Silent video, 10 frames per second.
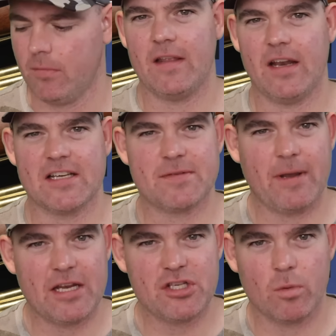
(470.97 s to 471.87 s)
And then
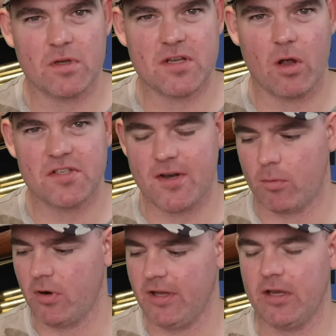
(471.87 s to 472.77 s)
expansion was
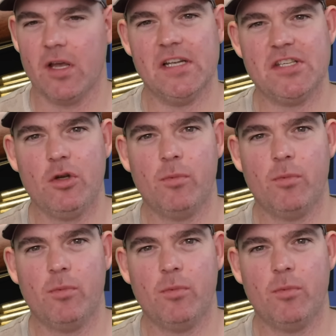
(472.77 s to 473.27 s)
also really good,